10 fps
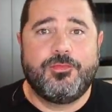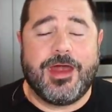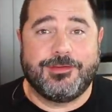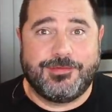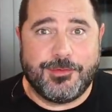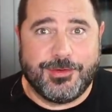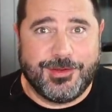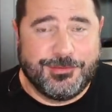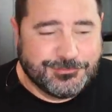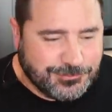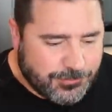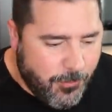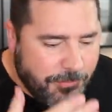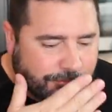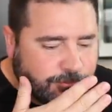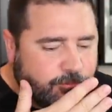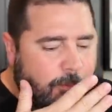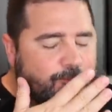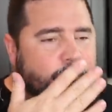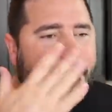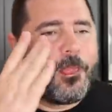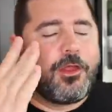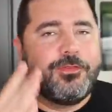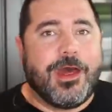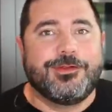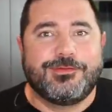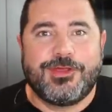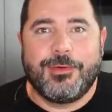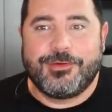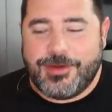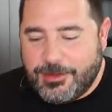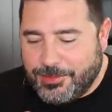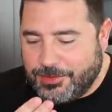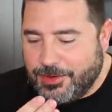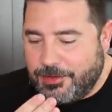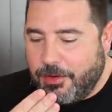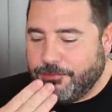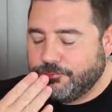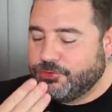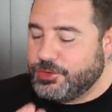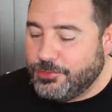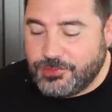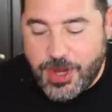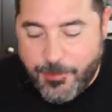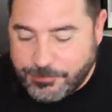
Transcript: That is so good. That is so incredibly good. Juicy.